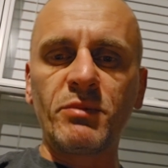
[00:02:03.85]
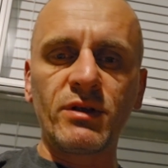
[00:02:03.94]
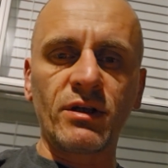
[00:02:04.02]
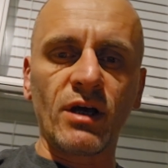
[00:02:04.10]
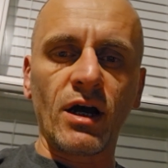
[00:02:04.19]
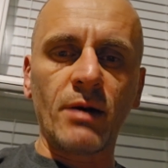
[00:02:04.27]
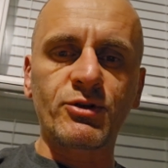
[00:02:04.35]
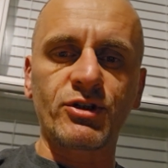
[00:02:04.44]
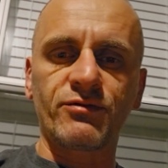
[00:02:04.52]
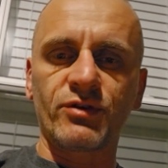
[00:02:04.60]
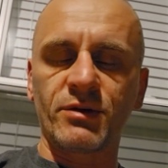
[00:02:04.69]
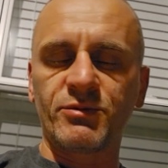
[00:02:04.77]
keeping an
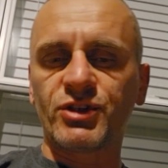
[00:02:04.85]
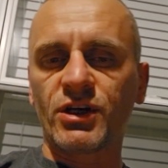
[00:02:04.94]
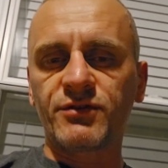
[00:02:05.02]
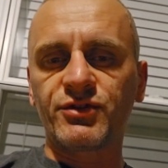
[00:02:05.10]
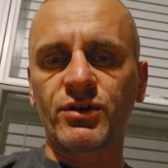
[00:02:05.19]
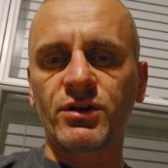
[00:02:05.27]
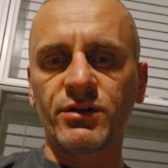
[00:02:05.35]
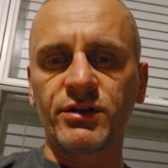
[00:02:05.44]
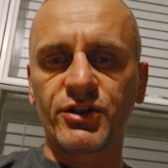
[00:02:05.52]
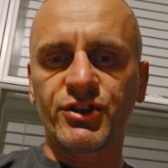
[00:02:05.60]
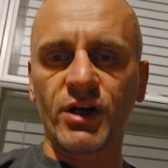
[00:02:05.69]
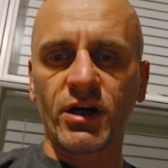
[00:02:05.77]
option for themselves to kill
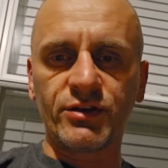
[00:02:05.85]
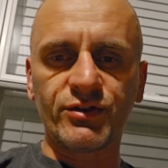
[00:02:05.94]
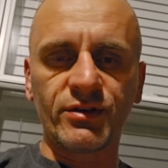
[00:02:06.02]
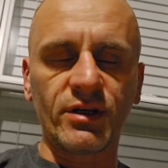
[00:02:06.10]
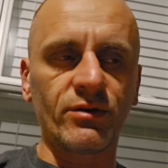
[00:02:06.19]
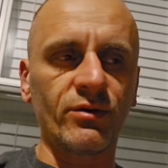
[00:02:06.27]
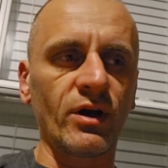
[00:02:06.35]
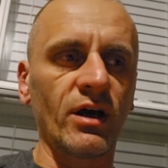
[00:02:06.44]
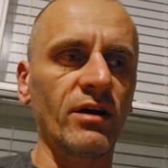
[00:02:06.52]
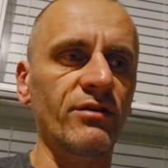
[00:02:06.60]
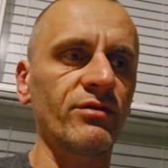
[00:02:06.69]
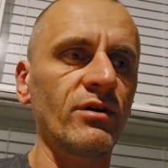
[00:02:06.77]
their child, so
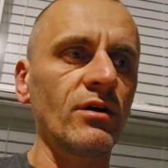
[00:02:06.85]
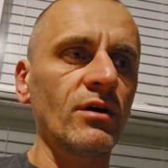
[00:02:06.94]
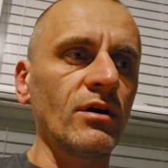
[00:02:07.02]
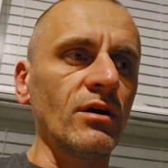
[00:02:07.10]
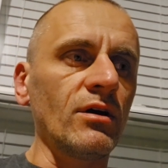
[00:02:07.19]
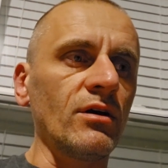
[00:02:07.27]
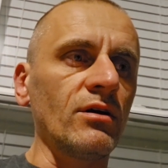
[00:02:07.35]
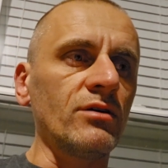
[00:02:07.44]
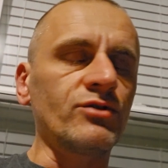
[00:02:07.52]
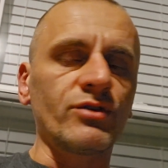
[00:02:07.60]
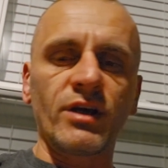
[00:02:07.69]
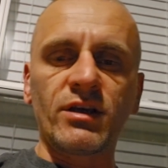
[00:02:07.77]

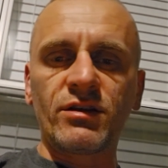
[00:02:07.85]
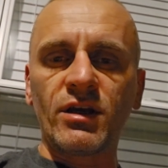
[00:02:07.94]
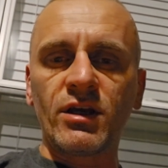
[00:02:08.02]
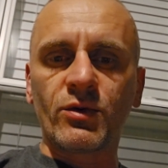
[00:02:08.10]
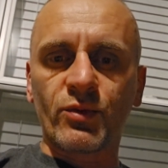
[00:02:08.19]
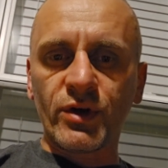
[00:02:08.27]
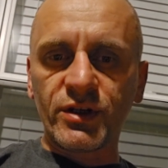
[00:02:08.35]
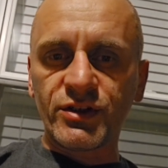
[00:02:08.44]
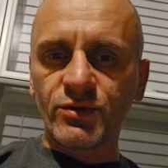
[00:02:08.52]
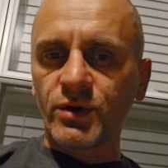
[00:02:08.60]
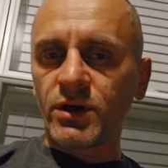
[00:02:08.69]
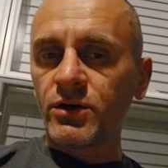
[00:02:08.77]
they can take
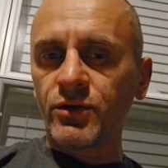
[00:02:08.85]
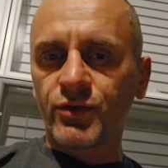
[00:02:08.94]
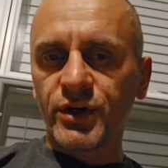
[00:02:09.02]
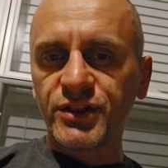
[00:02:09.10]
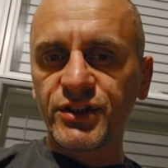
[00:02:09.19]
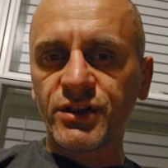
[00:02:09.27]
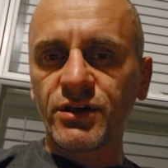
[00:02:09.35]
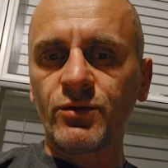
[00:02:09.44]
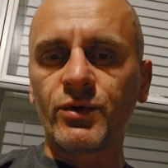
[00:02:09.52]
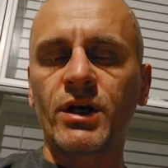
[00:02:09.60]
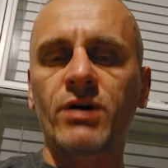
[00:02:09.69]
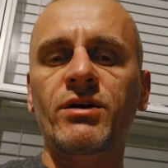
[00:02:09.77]
risk
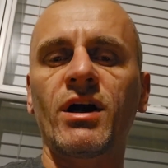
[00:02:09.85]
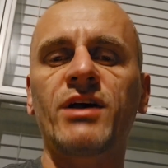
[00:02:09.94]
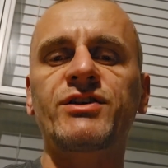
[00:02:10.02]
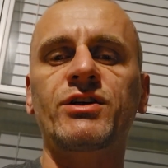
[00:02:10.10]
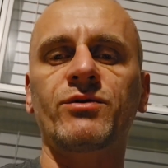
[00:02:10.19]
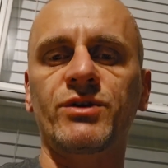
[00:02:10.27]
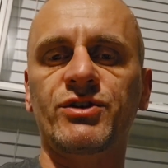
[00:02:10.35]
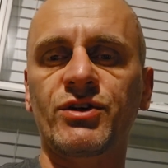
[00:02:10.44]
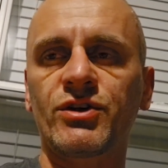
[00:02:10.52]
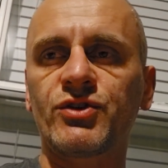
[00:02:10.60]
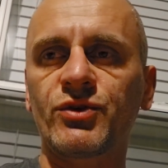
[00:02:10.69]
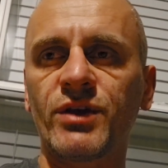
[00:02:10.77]
without
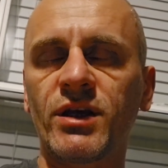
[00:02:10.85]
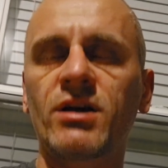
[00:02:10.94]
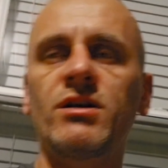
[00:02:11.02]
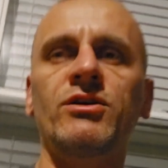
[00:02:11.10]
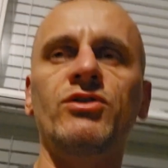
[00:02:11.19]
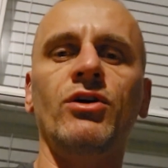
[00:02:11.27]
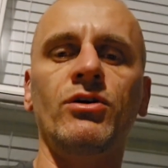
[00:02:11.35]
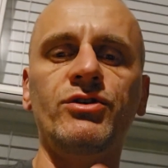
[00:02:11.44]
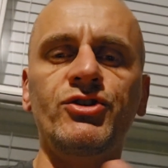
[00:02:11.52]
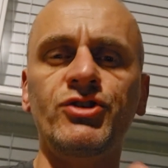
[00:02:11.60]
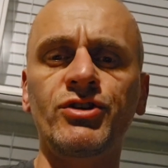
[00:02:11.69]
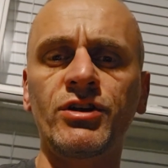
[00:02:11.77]
consequence, so they can
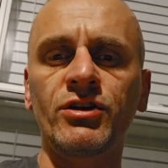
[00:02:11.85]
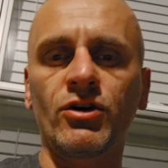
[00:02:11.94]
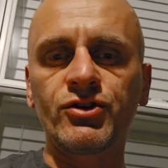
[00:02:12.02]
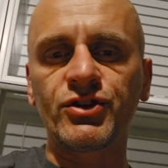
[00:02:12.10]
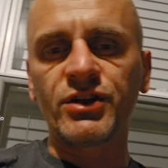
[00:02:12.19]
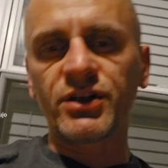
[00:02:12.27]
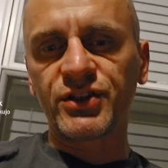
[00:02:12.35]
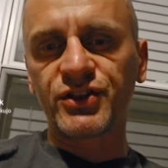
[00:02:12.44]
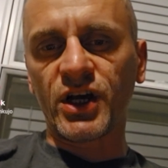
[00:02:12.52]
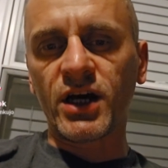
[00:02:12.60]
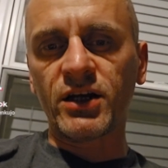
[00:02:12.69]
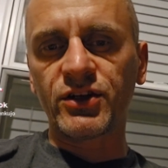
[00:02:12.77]
indulge in their
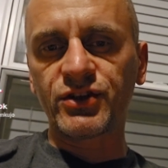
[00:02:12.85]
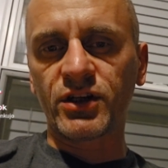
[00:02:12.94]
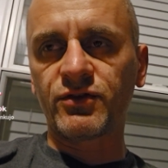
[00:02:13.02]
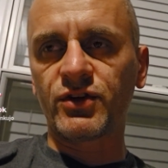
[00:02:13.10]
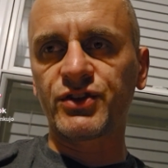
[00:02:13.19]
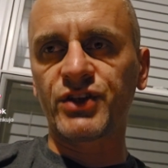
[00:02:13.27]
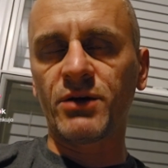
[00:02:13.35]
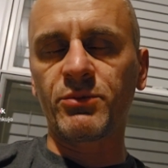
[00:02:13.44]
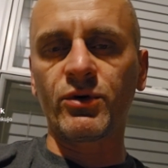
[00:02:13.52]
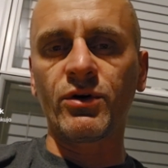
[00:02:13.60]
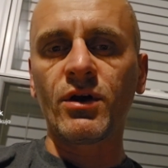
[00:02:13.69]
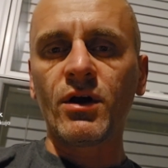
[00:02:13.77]
desires, like for
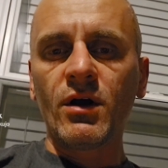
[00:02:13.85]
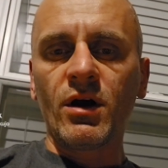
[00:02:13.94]
example,